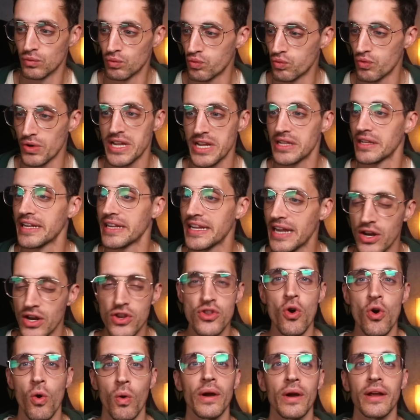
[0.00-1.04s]
really
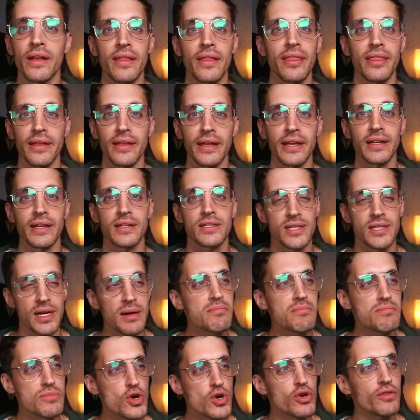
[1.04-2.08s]
annoying thing.
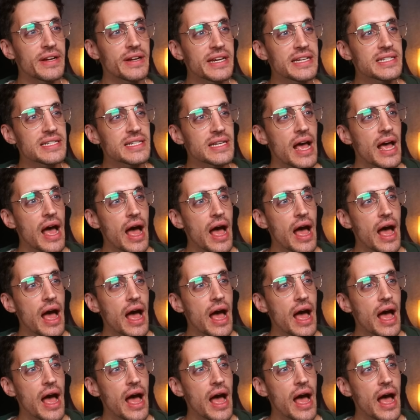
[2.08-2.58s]
Some movies,